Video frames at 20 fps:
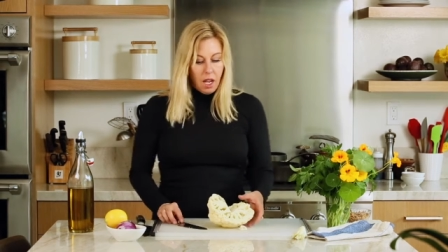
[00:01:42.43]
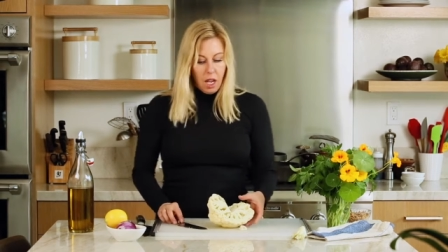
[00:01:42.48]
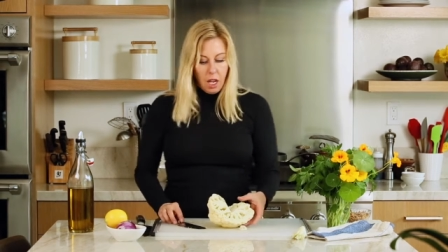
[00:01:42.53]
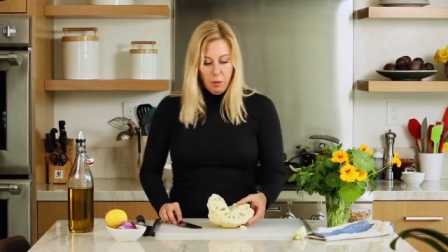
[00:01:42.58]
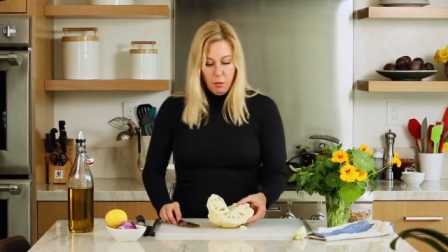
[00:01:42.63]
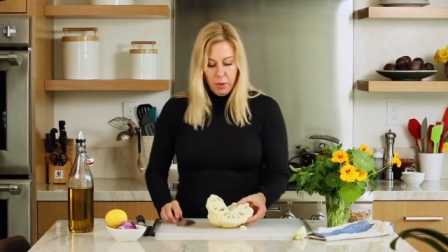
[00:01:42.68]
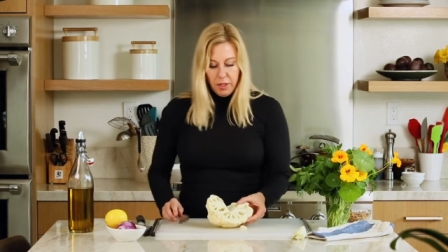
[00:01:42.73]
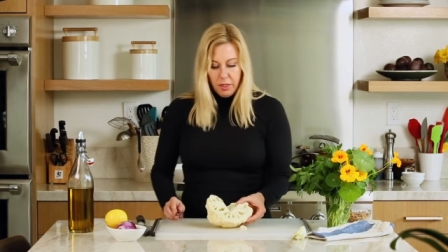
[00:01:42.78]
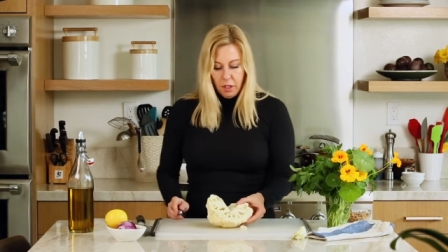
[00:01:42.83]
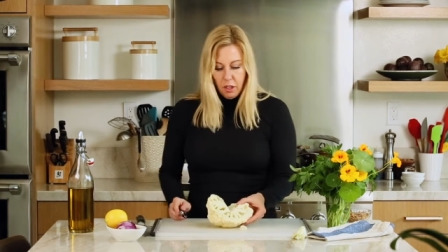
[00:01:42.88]

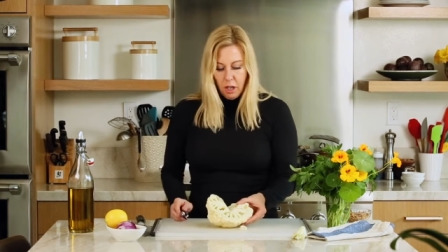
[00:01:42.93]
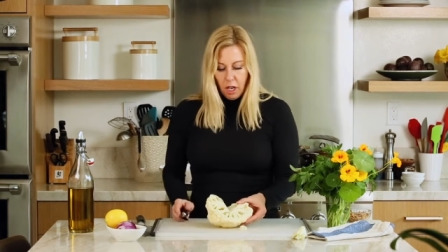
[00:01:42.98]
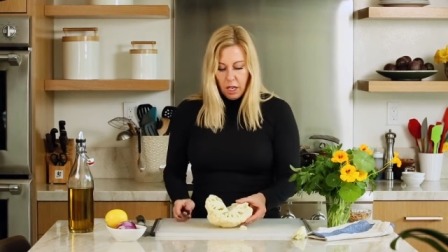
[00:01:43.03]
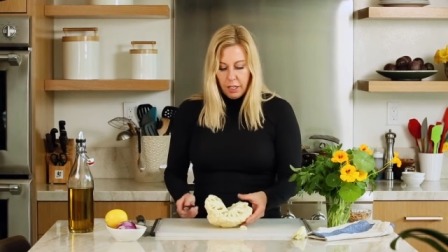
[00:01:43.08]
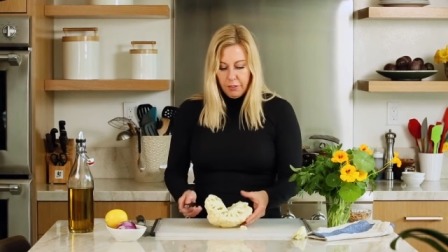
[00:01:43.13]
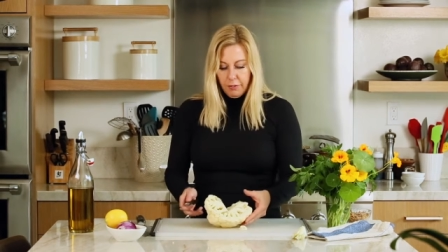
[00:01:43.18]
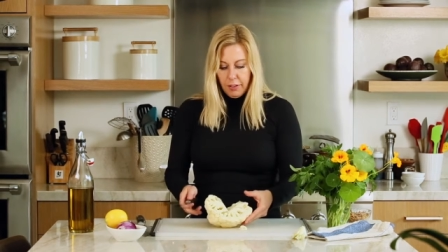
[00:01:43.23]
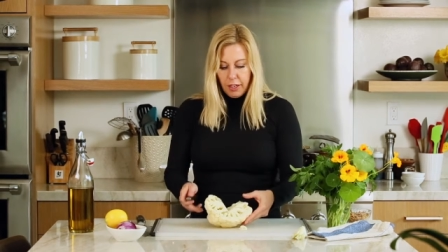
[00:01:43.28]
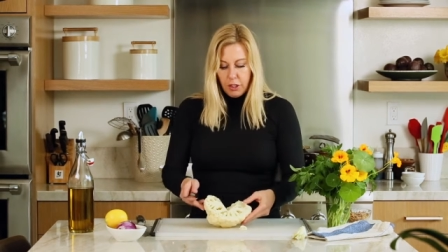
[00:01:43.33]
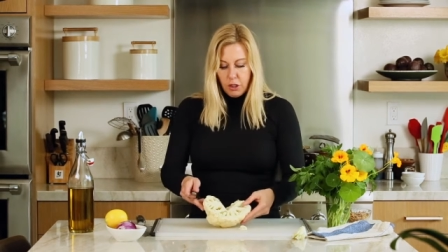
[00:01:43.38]
And with the
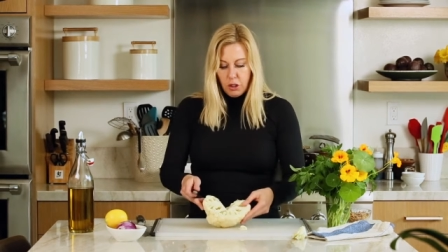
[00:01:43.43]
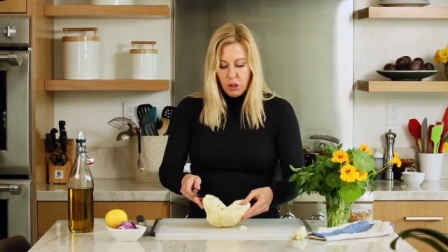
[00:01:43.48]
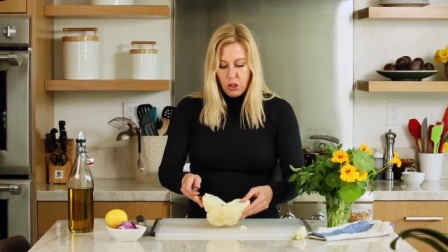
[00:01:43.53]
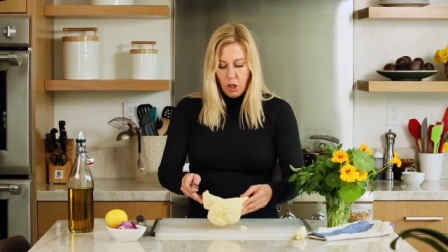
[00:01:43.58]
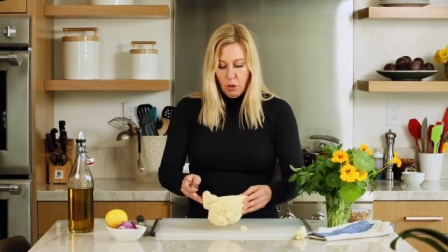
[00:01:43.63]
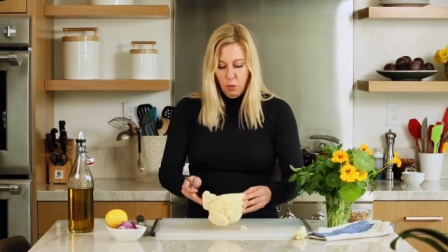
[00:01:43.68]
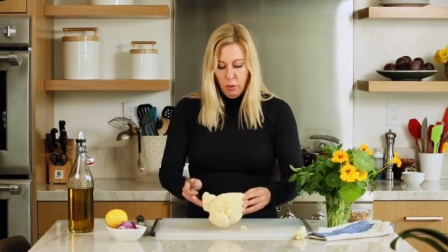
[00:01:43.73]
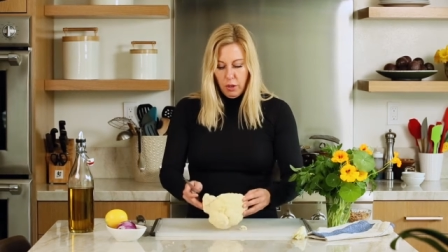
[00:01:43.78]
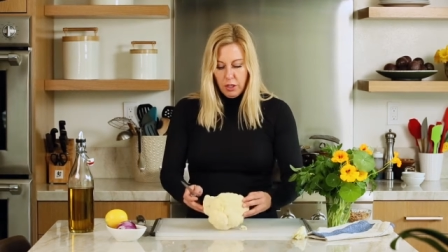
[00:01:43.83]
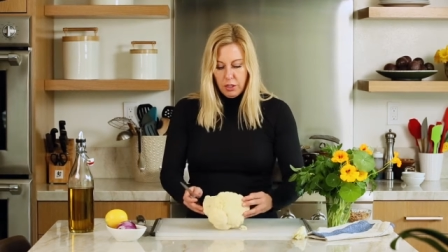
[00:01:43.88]
cauliflower, you
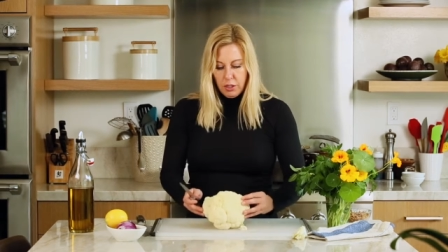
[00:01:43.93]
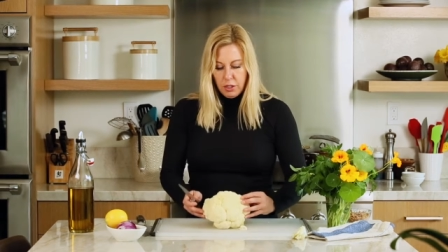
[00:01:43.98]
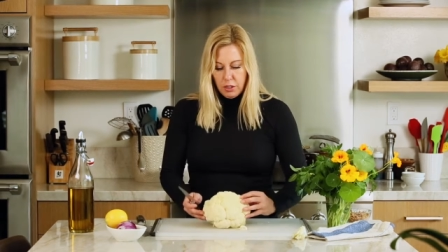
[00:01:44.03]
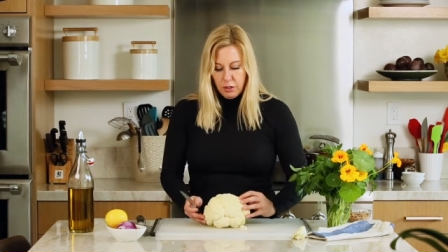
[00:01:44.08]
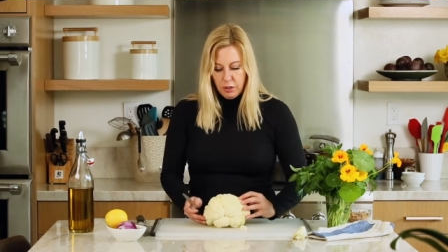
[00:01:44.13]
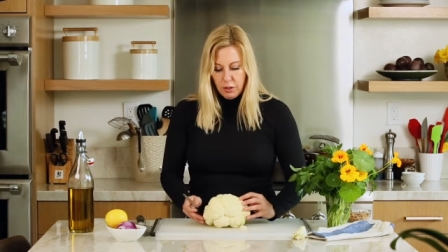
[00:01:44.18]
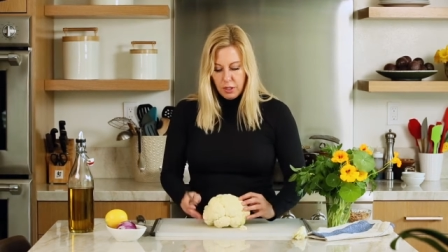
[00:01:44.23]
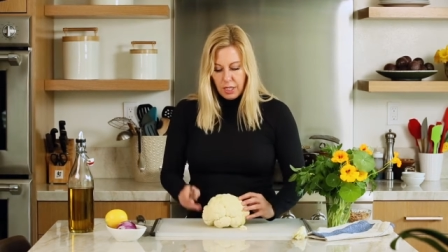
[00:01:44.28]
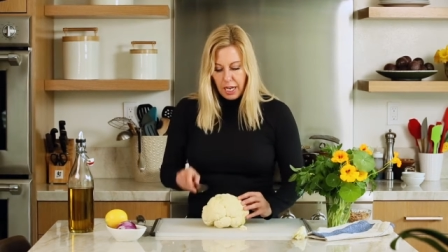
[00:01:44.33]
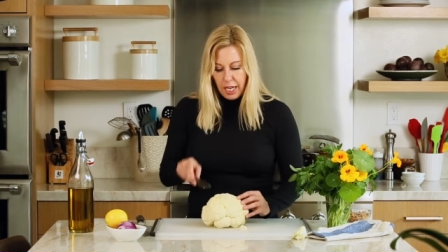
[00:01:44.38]
don't want
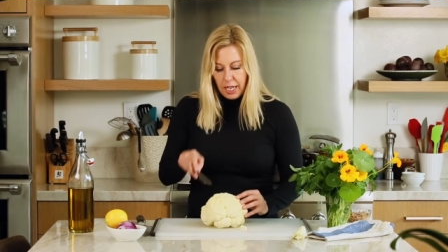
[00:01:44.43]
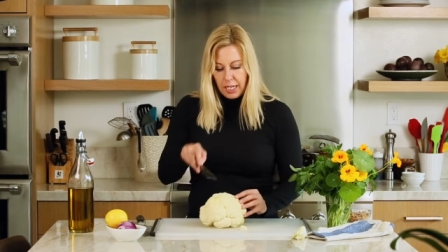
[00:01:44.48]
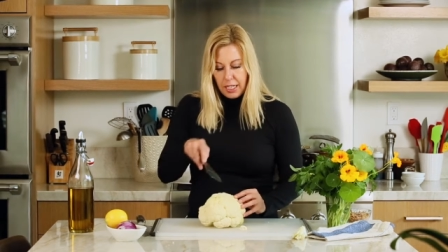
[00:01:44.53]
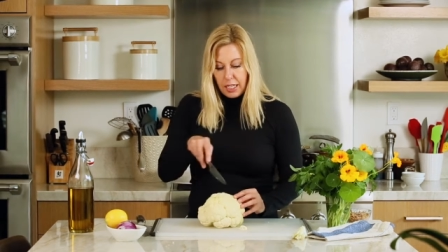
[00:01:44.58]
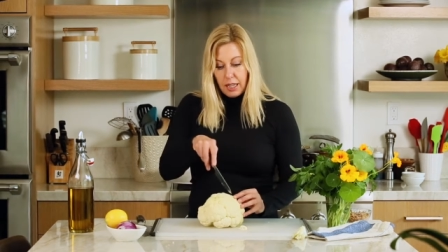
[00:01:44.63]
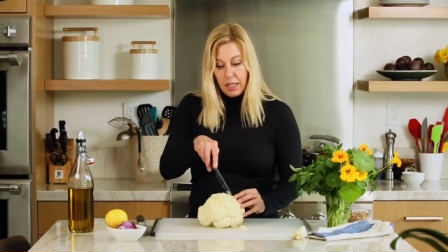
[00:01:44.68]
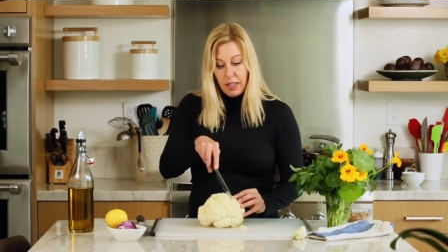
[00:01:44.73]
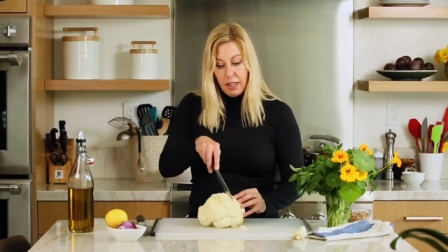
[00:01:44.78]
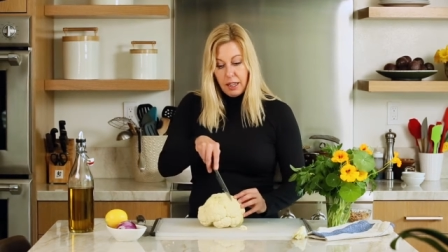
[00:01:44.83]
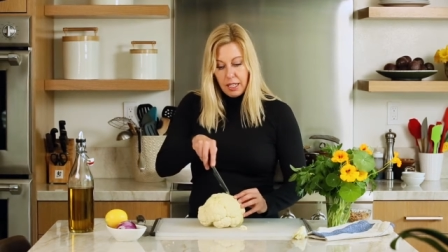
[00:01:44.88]
to cut
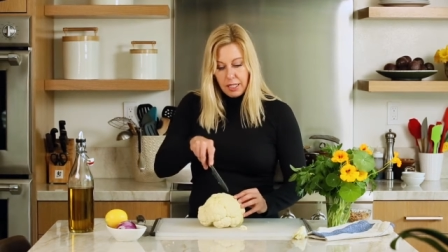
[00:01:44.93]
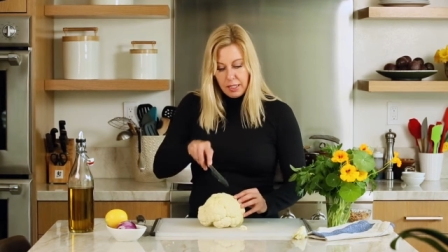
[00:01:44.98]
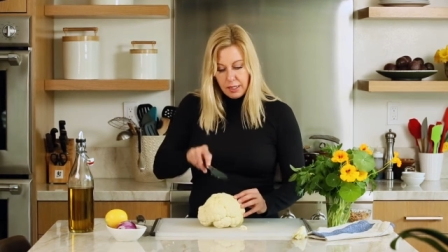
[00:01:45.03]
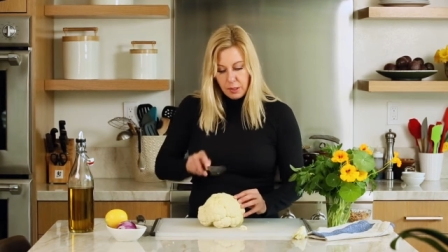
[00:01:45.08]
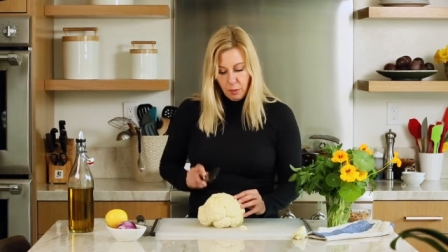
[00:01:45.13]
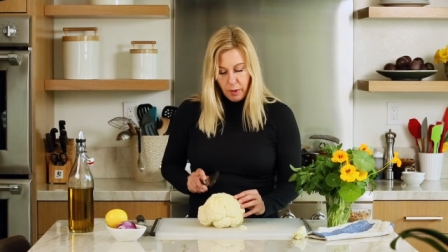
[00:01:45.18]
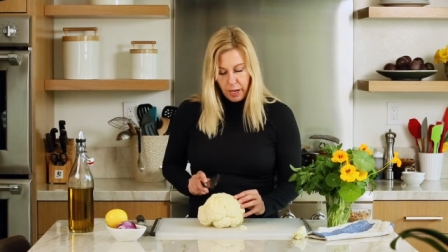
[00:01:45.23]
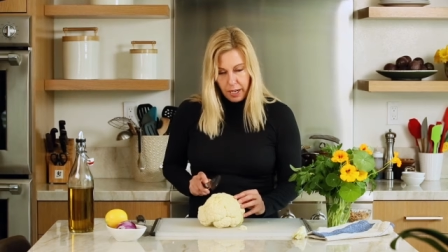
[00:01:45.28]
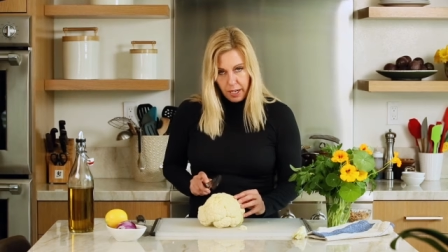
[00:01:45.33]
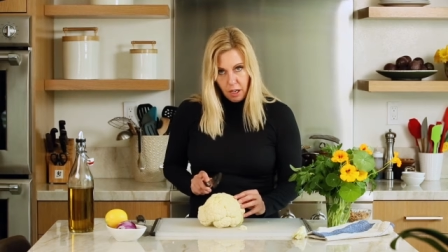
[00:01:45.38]
it
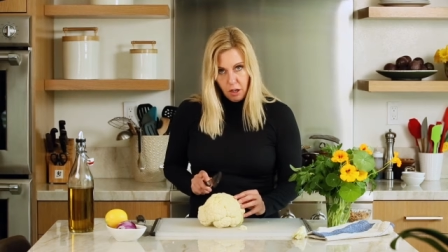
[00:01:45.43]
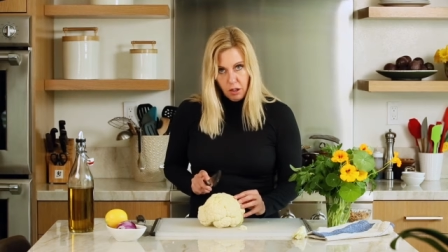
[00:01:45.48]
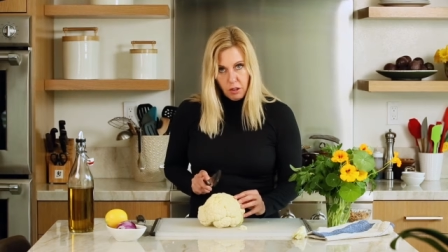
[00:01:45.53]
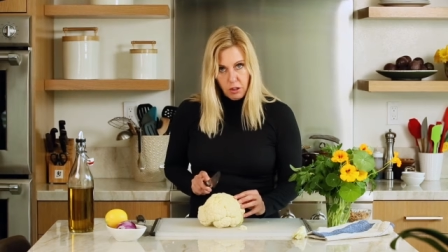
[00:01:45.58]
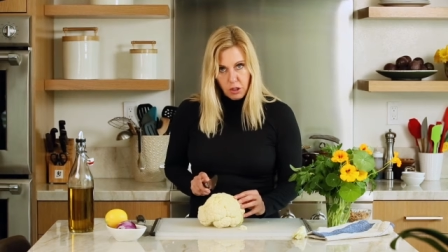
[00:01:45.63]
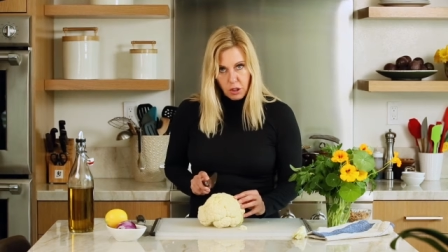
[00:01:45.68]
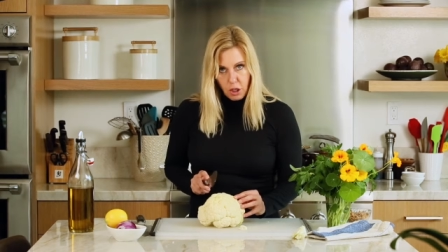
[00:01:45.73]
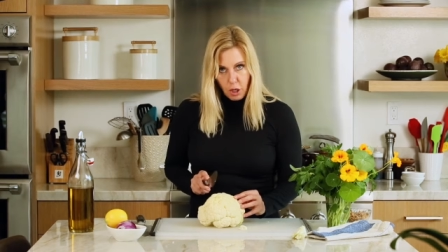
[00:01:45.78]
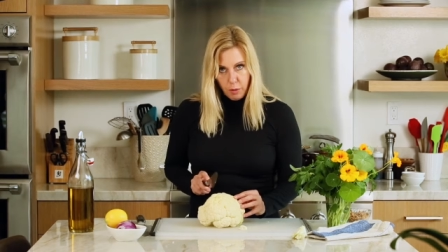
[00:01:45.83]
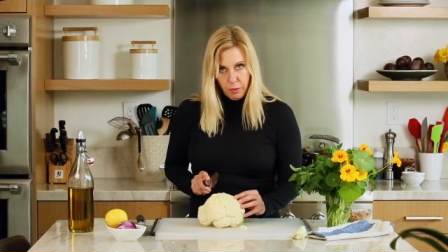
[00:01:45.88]
this way on
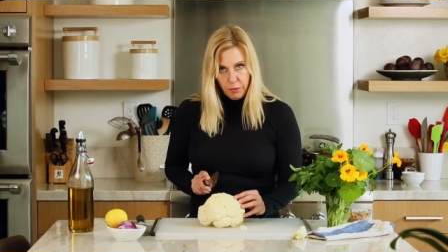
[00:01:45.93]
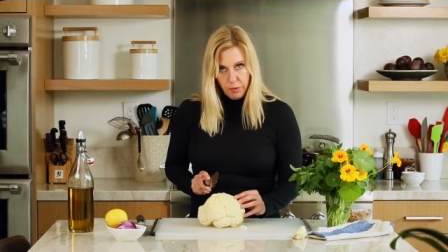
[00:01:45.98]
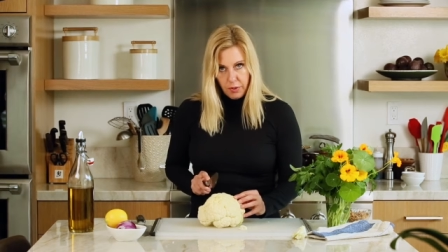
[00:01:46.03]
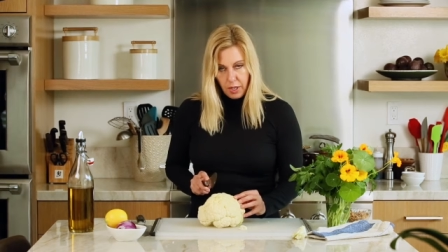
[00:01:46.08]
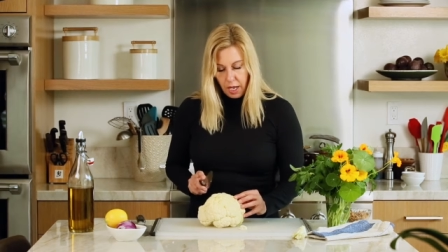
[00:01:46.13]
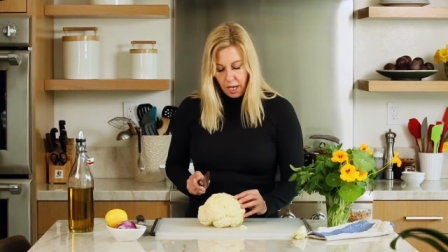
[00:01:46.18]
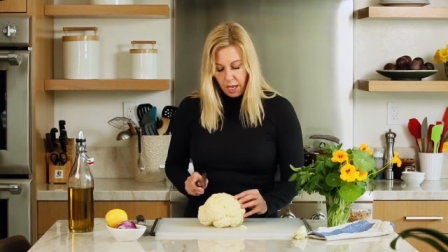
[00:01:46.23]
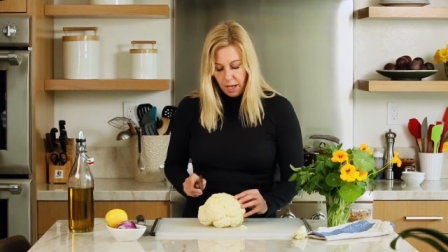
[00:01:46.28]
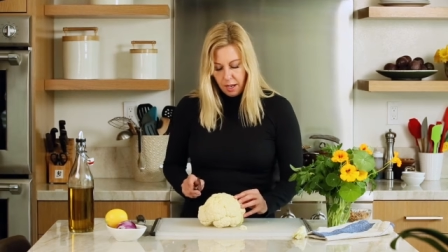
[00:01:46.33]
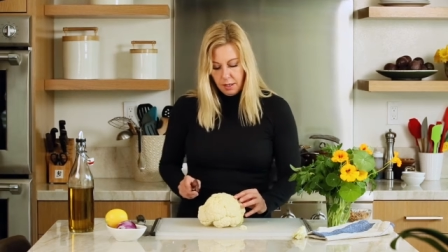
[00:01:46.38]
the top of
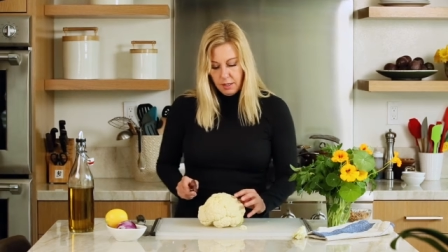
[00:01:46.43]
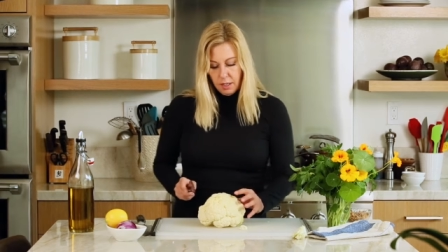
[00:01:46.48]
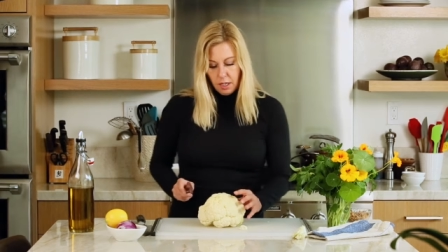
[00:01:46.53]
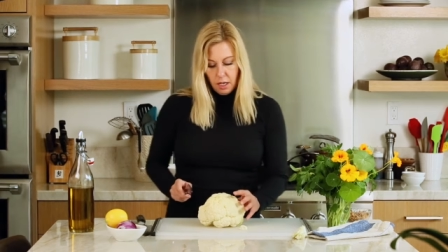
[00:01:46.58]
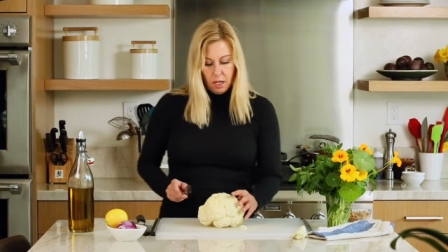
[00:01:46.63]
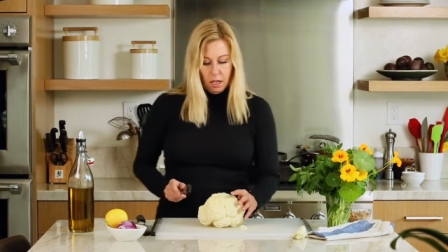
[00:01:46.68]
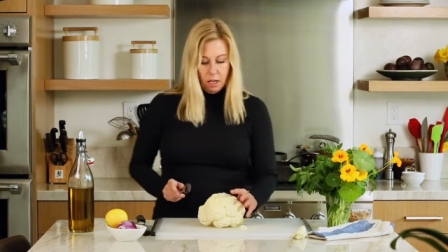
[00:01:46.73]
the head